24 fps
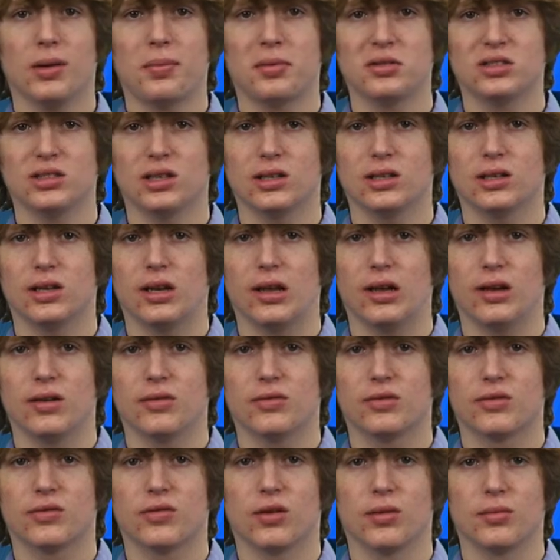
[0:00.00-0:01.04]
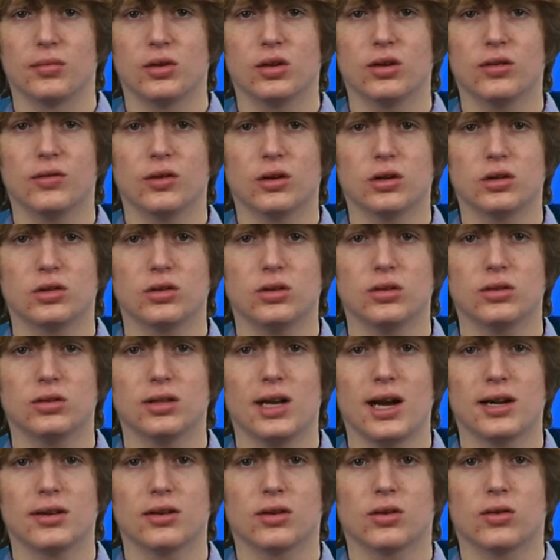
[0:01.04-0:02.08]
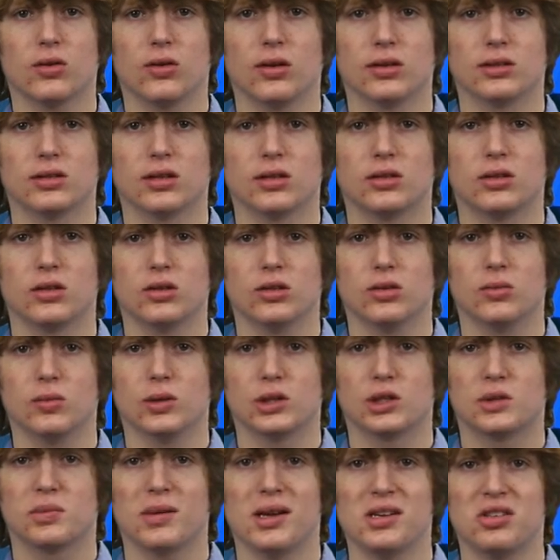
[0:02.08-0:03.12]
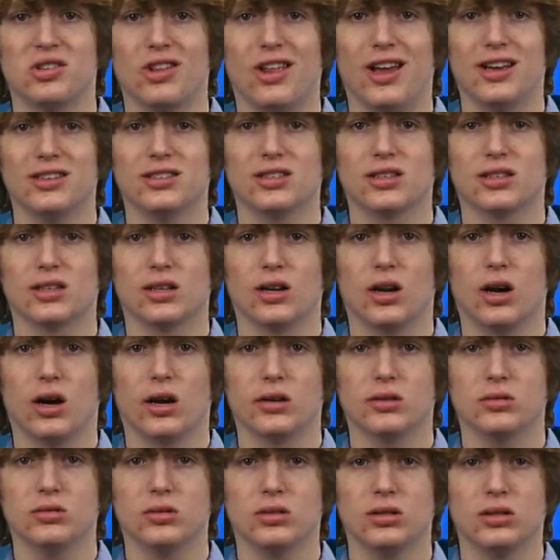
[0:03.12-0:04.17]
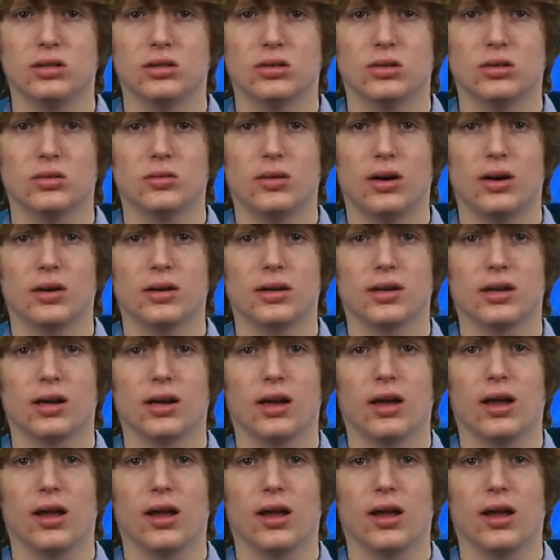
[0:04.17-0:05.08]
representatives from Universal Technical Institute, which specializes in auto diesel welding